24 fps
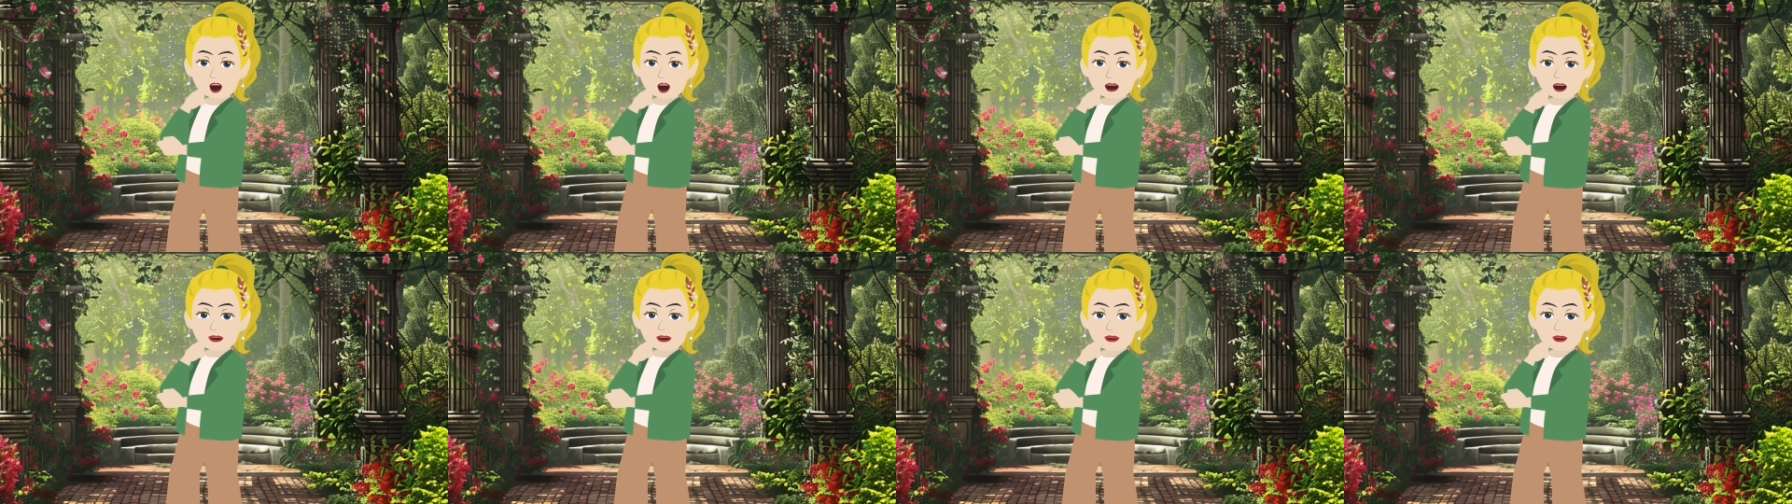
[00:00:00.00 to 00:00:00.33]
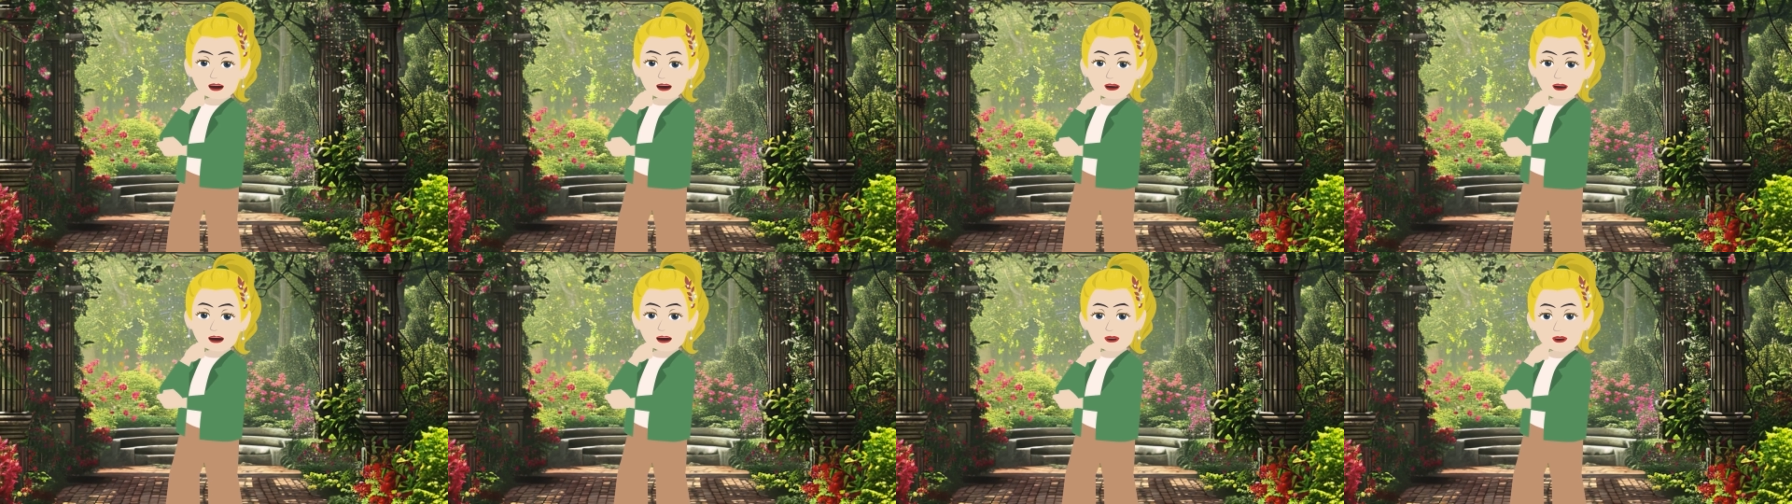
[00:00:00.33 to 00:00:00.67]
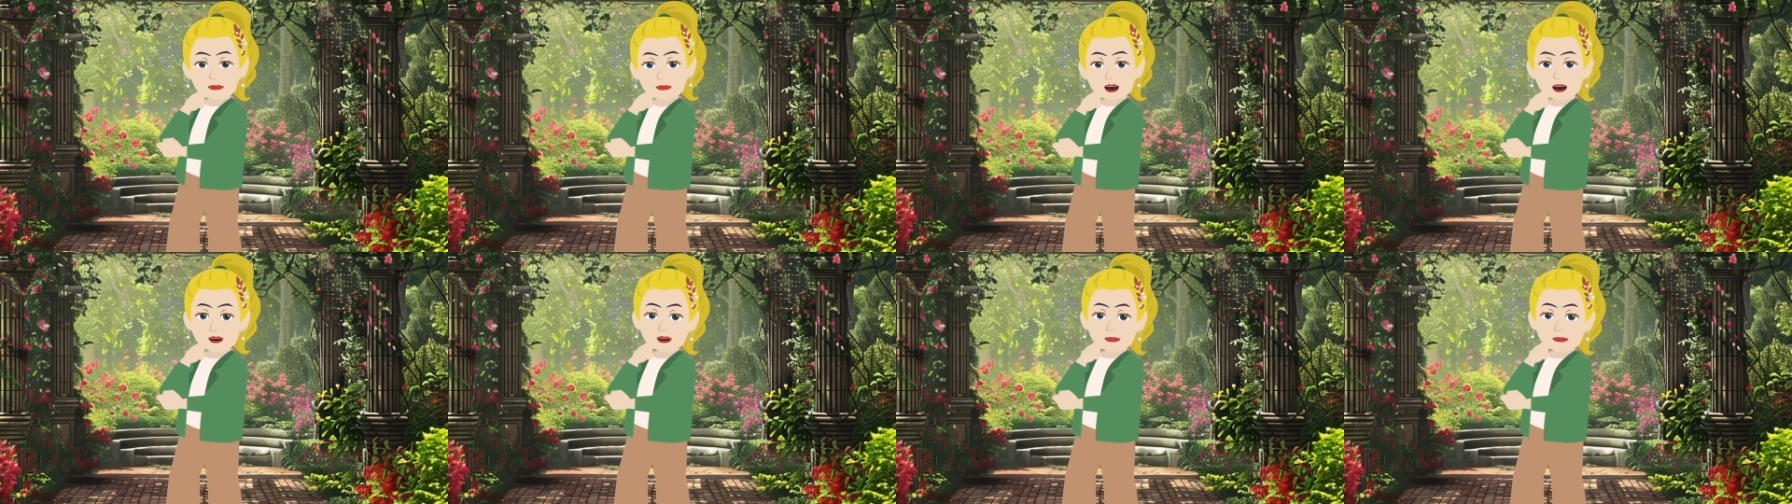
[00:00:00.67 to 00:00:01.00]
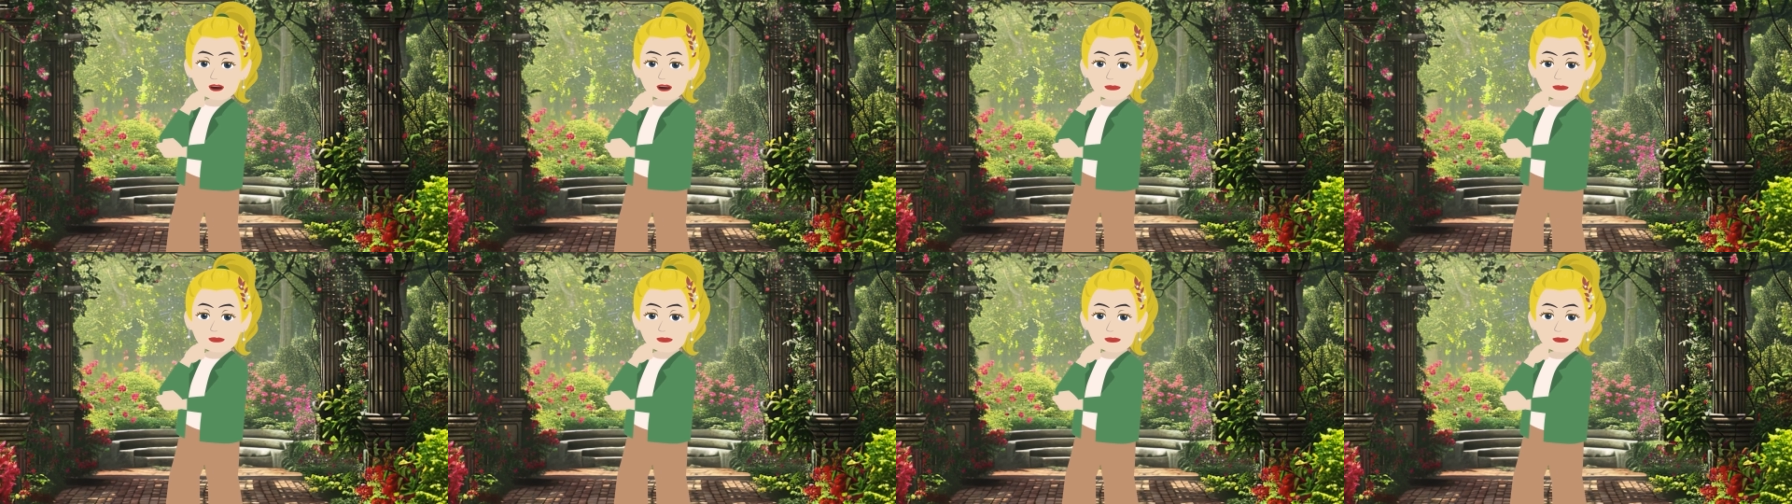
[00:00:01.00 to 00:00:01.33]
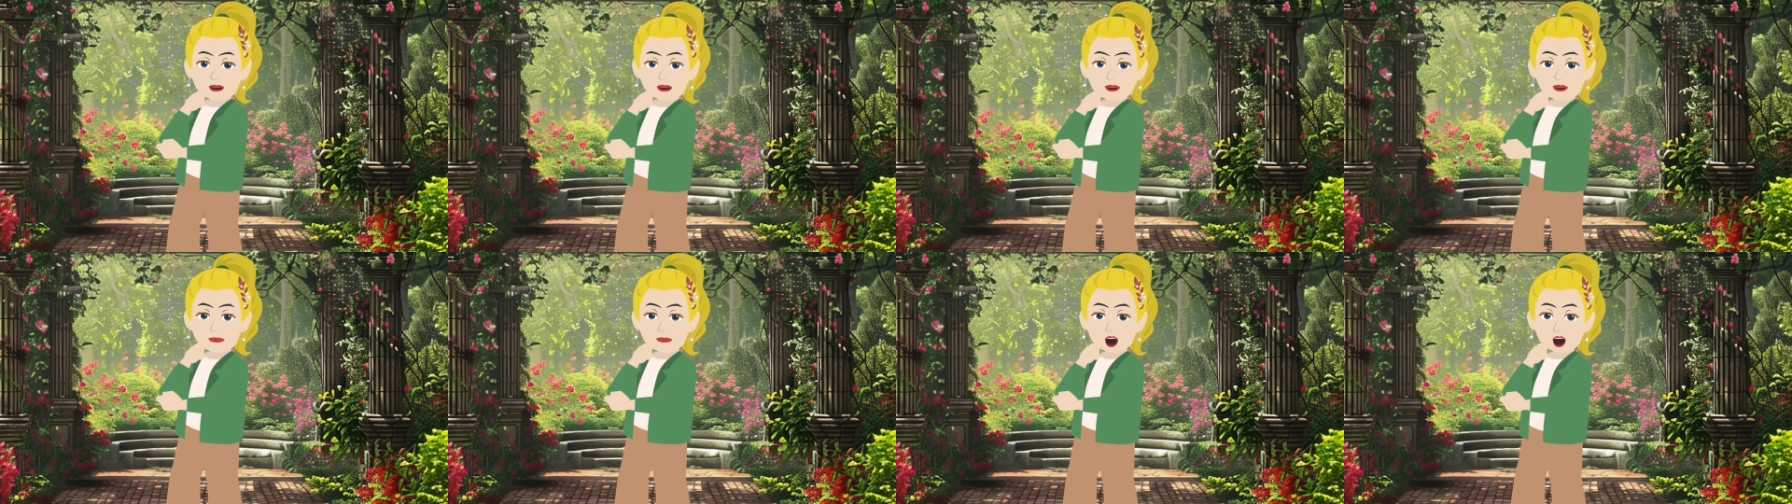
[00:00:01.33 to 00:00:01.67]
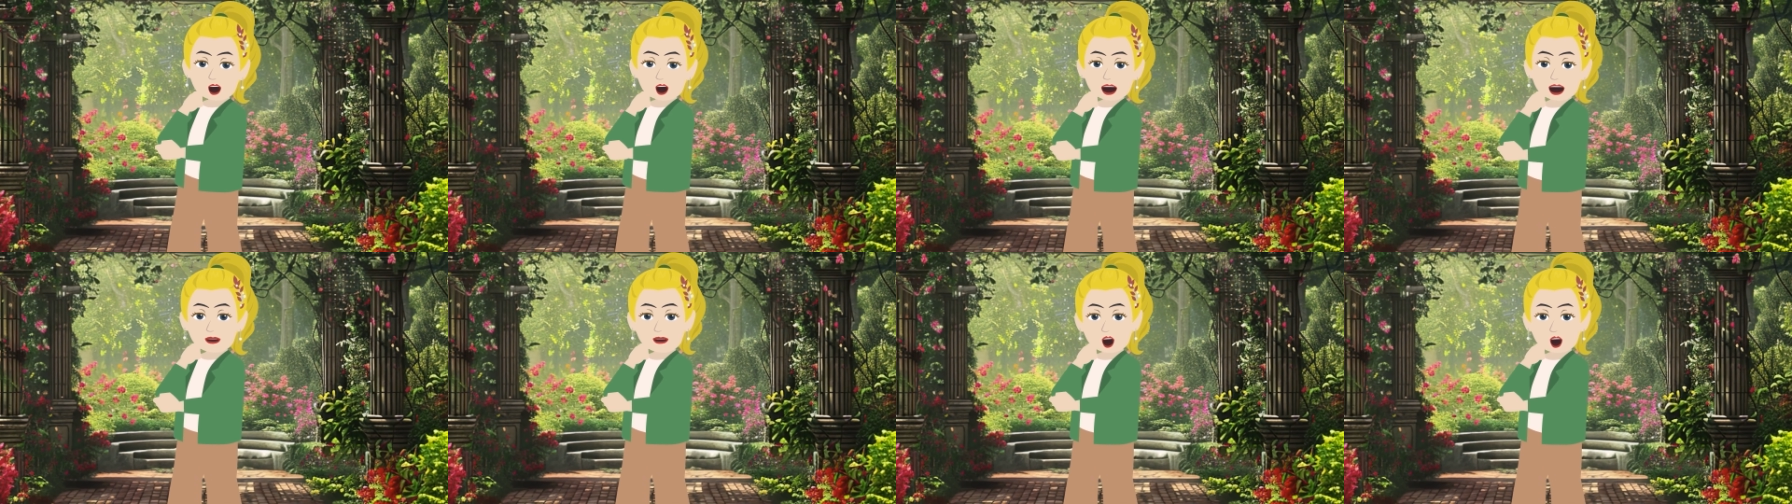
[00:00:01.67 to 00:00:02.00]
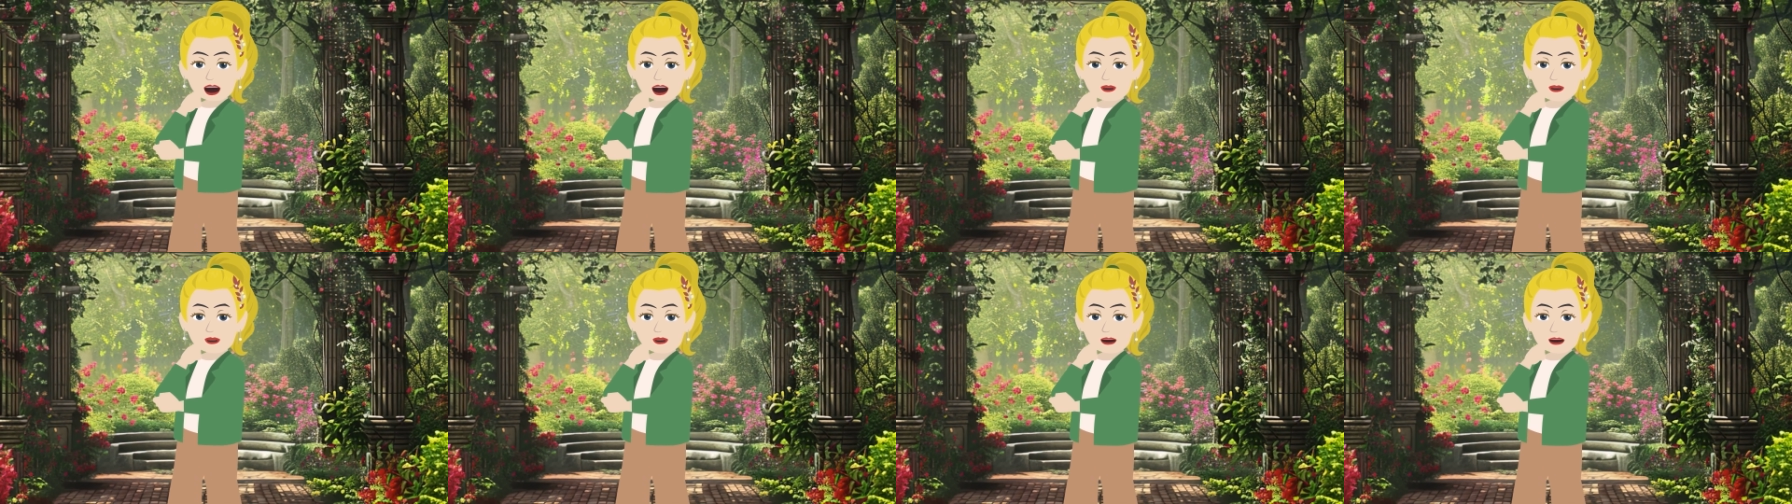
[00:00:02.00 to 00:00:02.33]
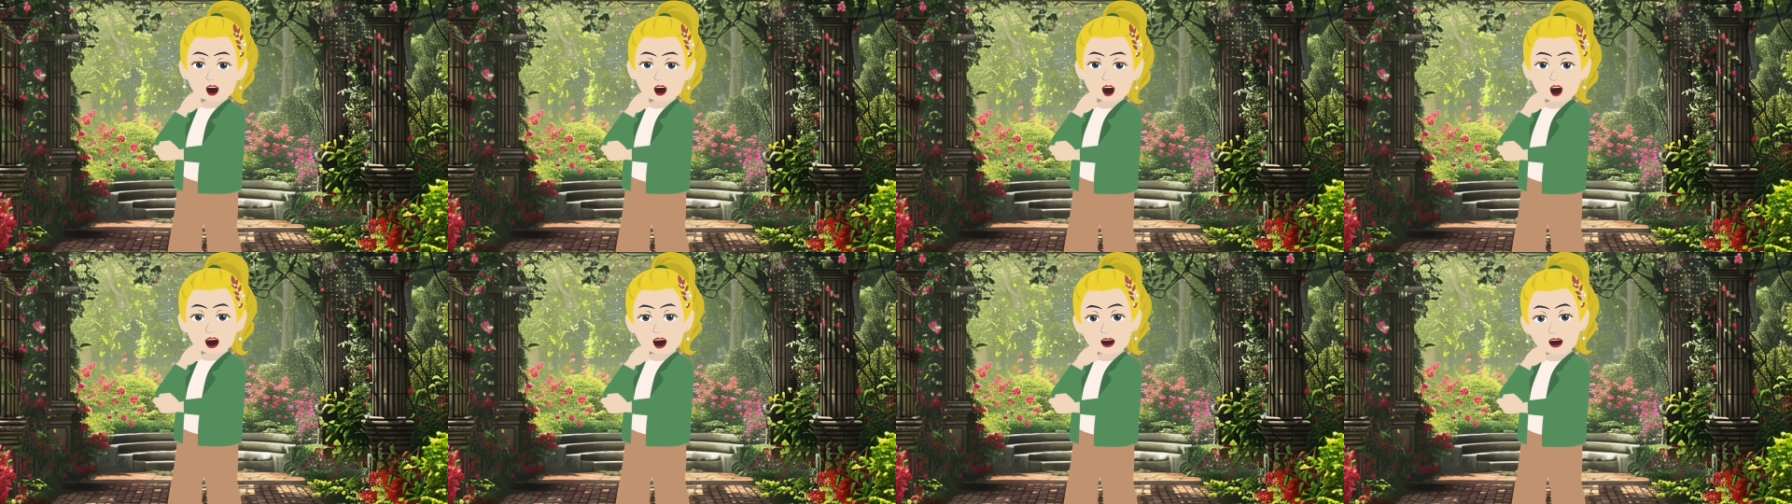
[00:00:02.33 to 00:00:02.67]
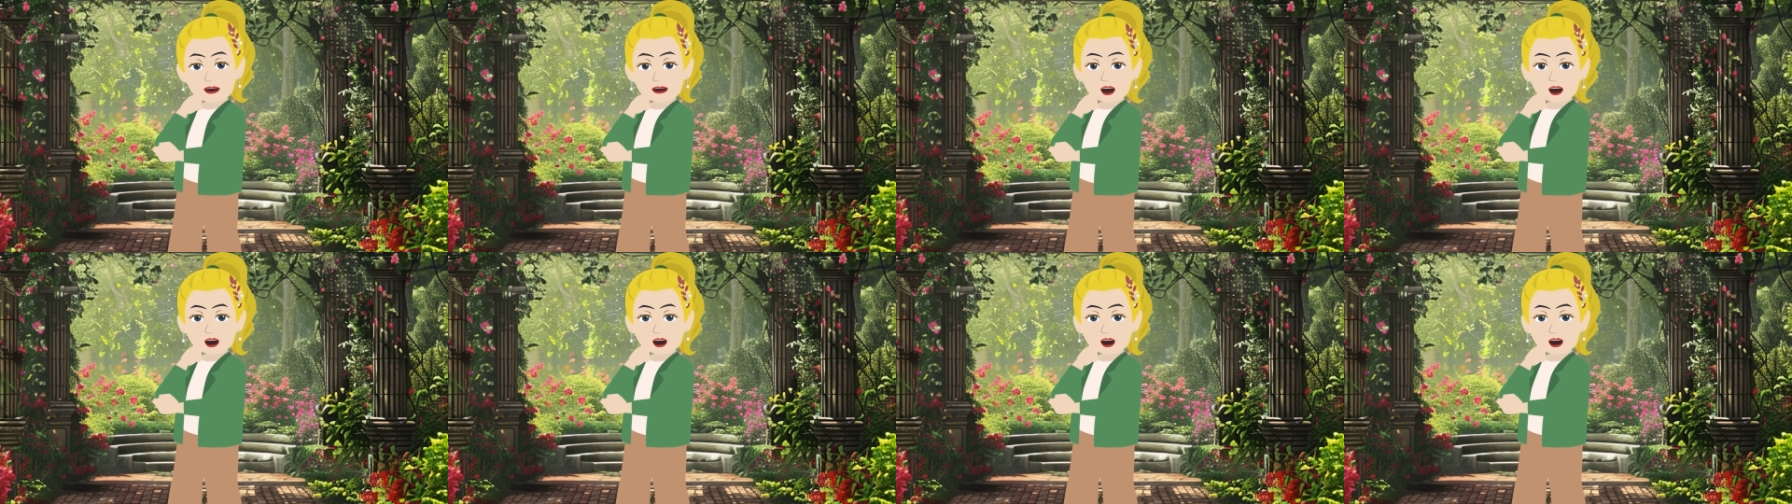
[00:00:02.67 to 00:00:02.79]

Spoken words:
asking for something from your place of really,